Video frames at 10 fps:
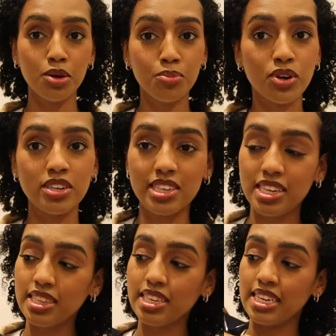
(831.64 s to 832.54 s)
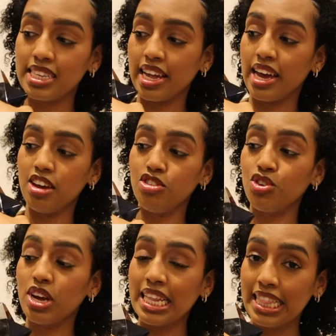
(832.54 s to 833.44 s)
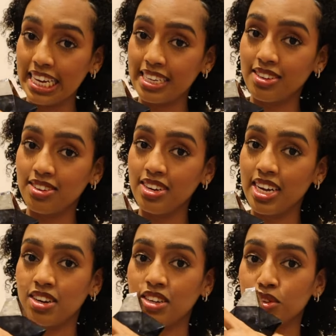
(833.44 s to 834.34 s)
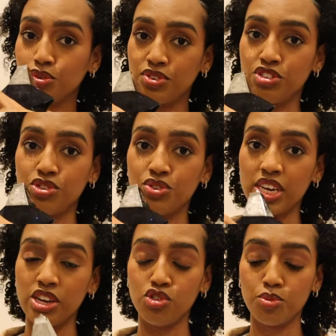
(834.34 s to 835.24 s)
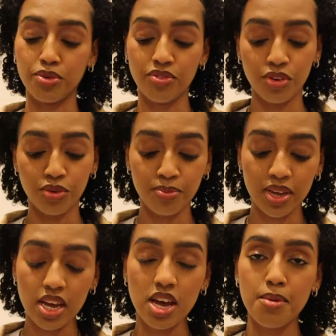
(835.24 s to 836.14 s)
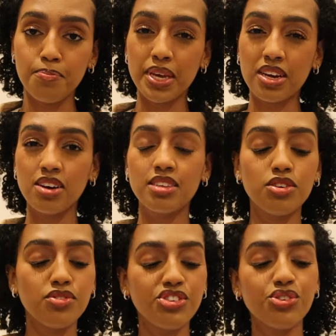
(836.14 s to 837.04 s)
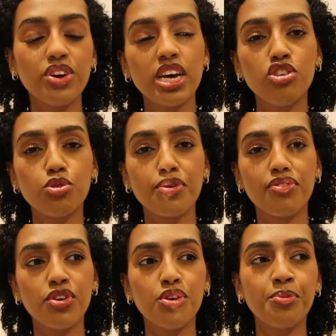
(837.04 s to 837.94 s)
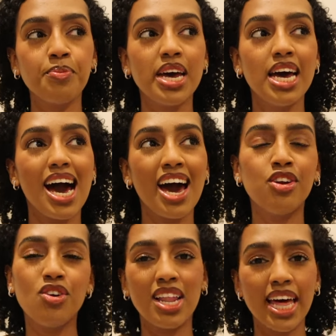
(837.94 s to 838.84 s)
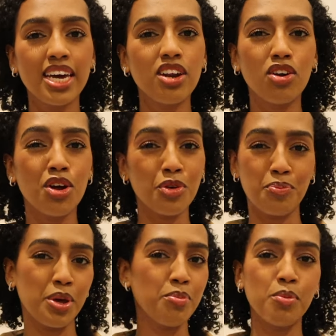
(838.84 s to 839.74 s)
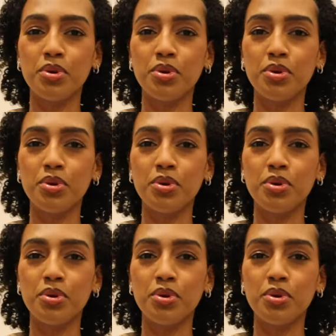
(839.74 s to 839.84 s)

important, it's the Angel Elixir and not the original Angel perfume, because the original Angel perfume, I don't know, I like it on other people